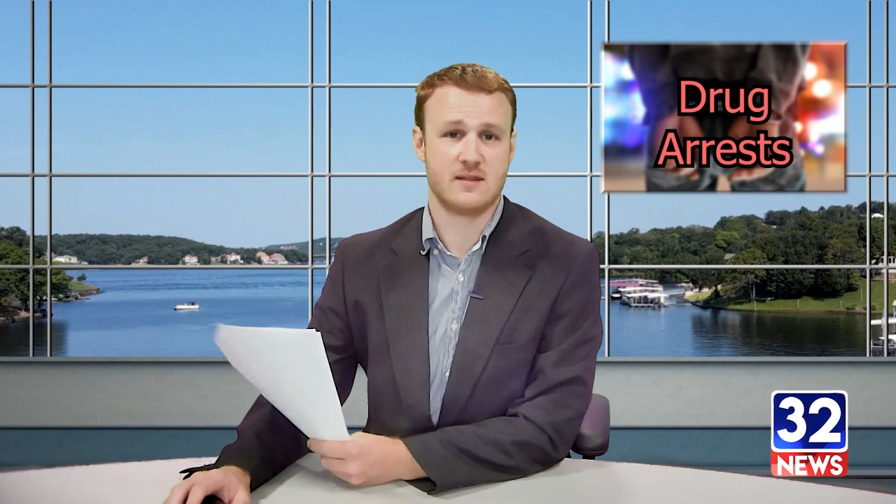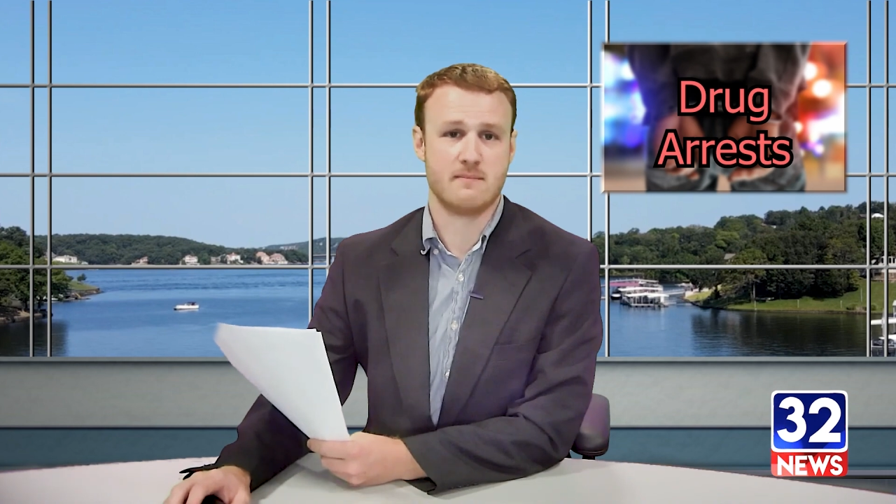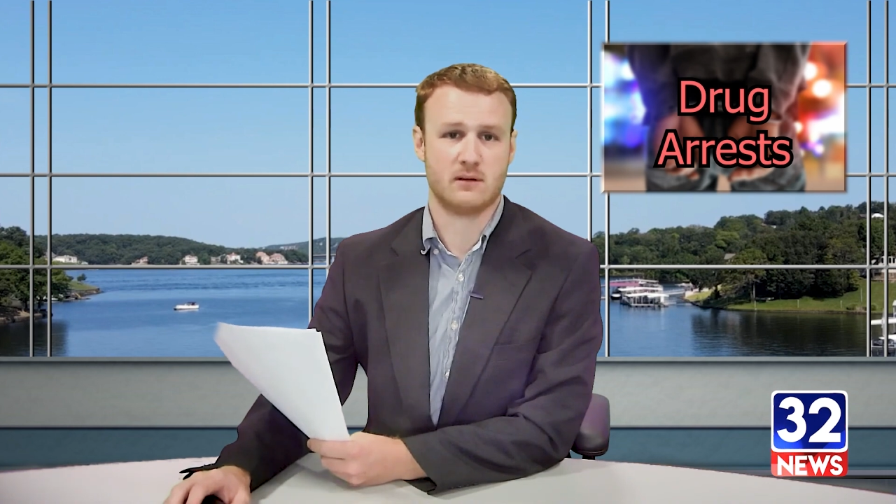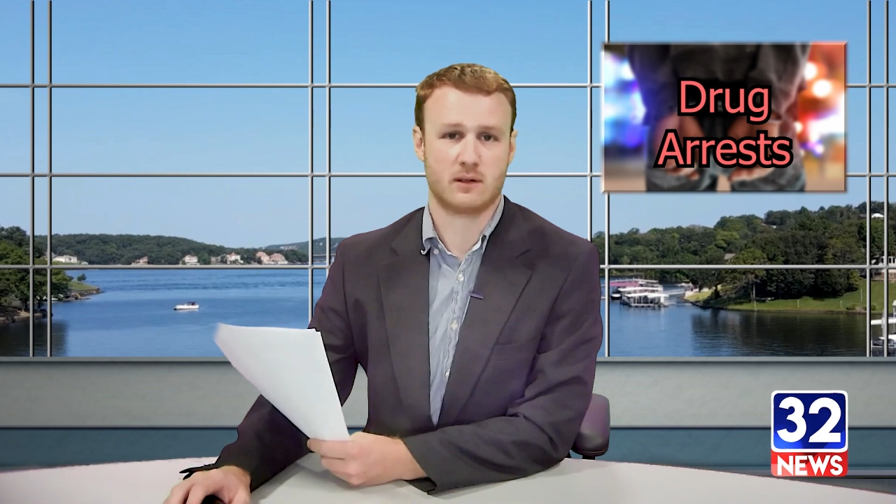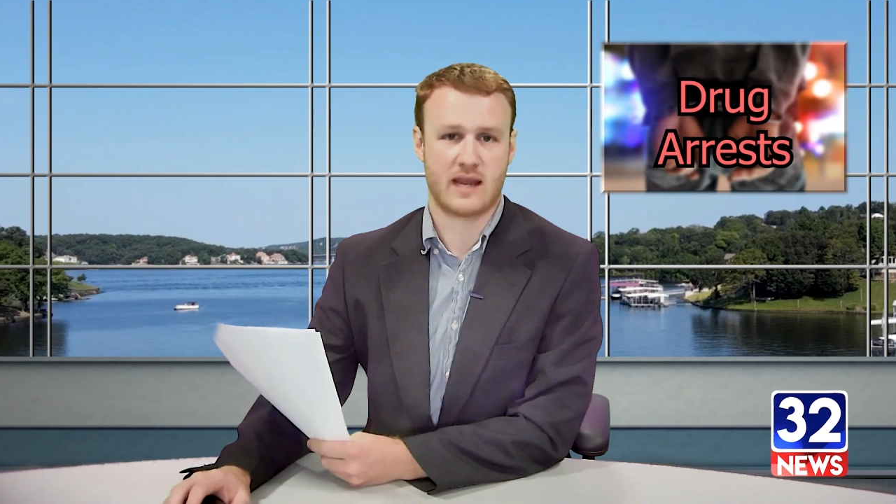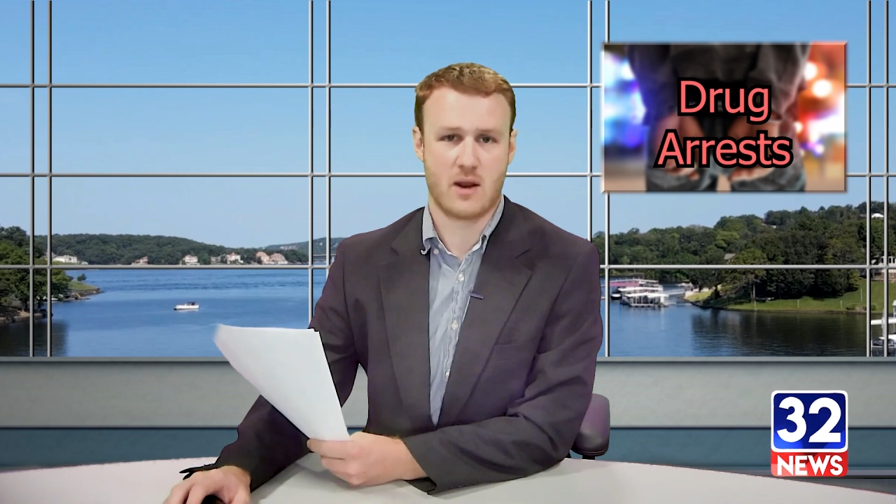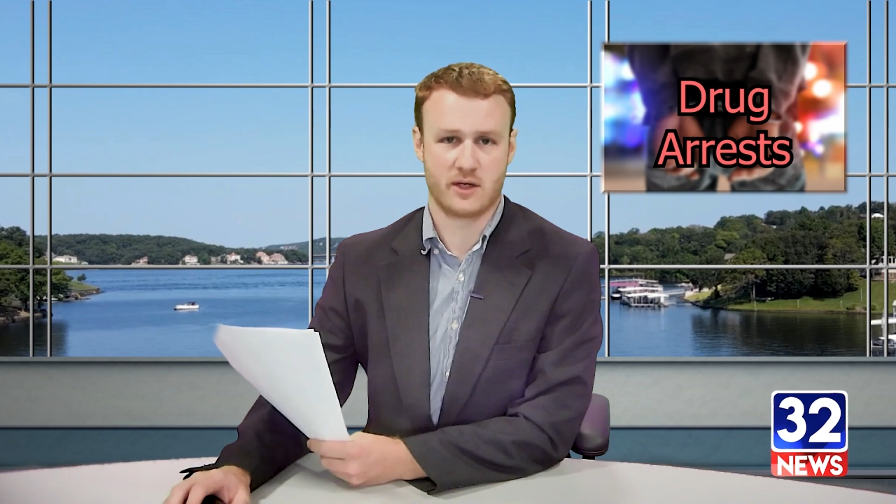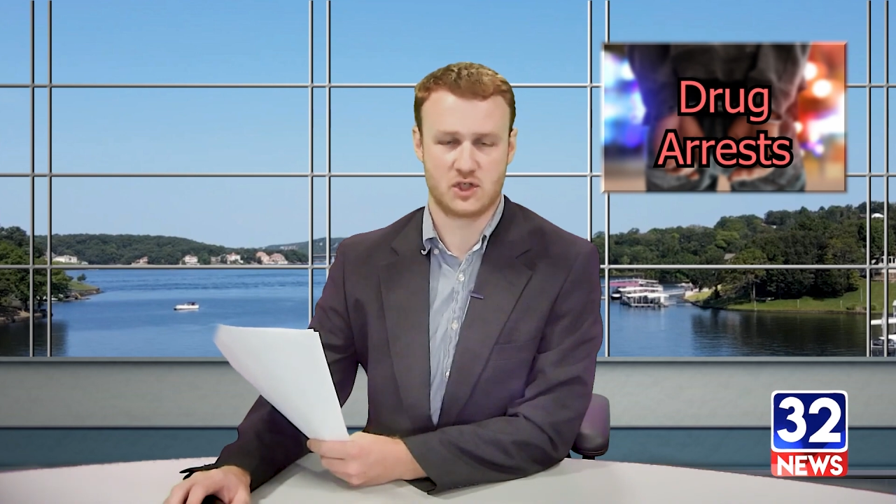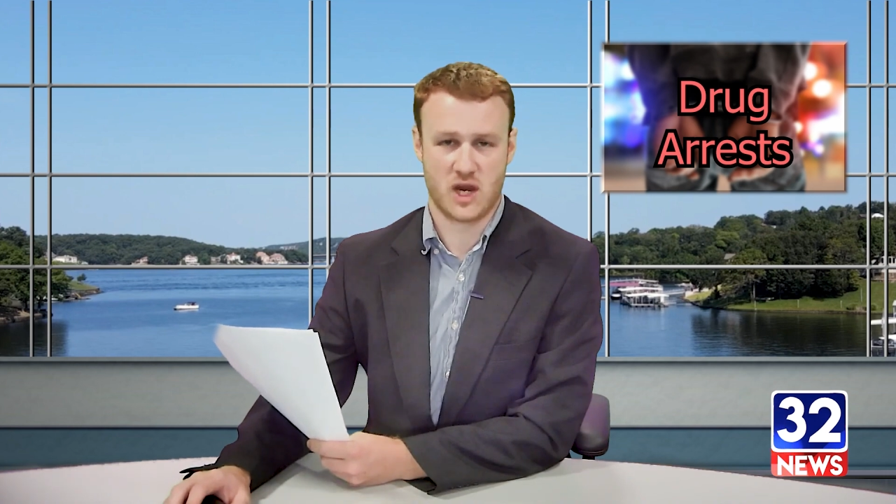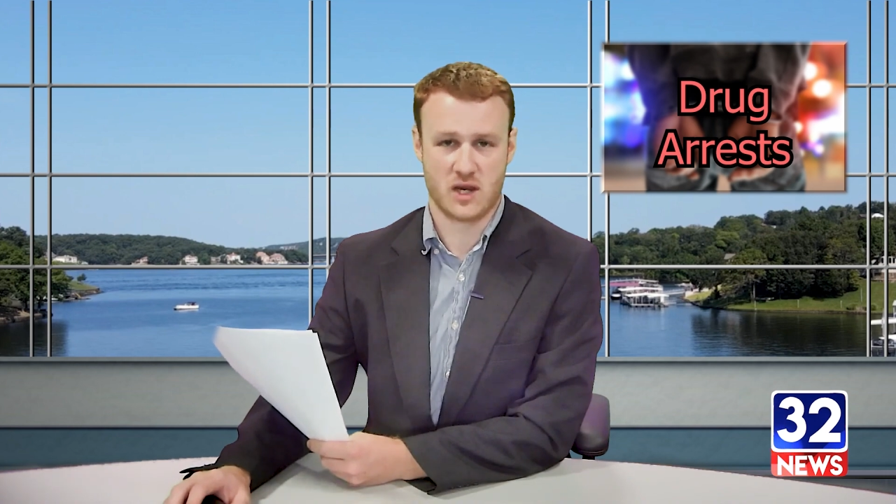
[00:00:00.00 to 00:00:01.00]
in the Miller
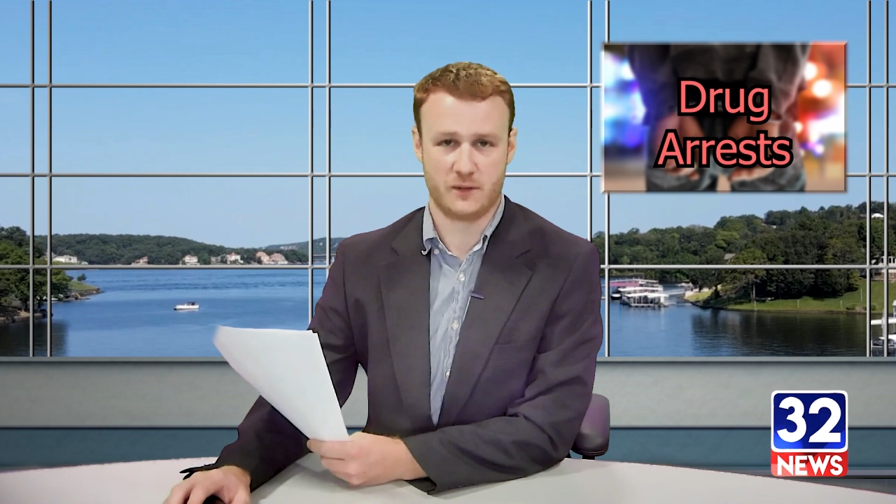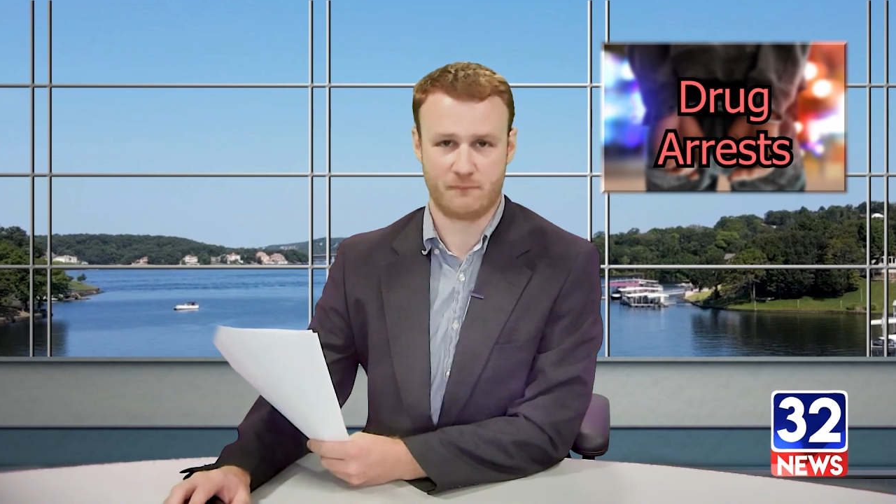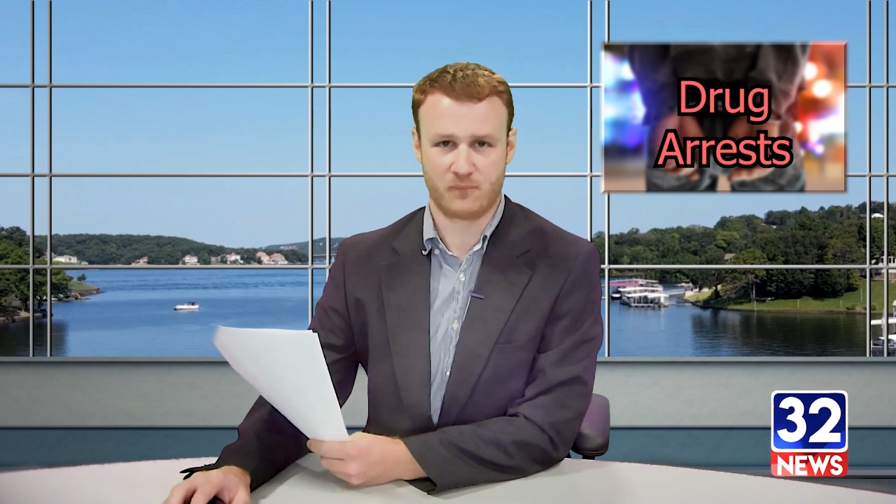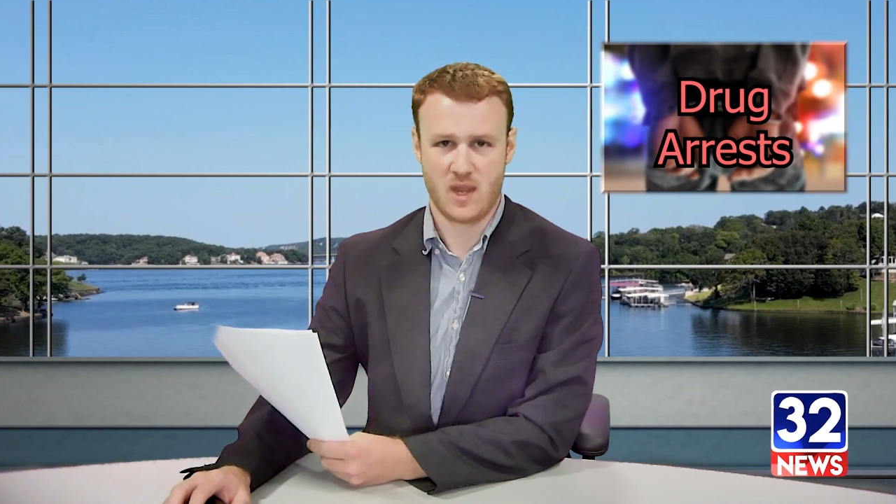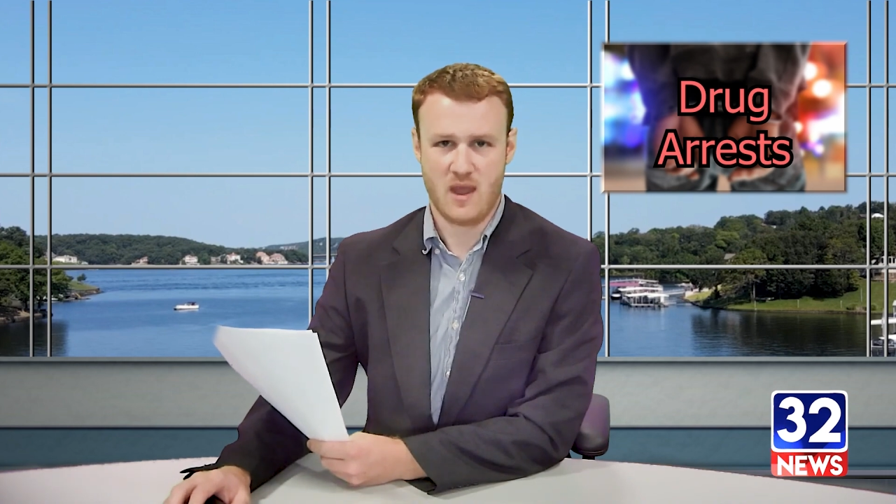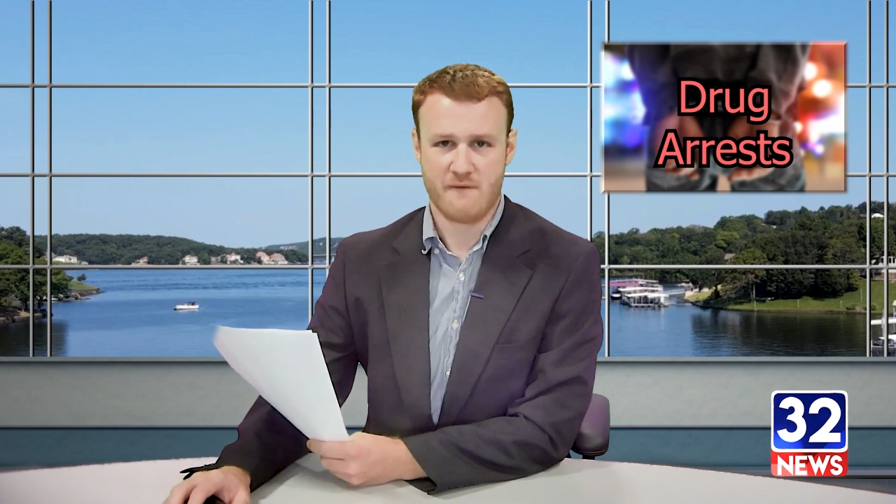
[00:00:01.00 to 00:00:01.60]
County Jail.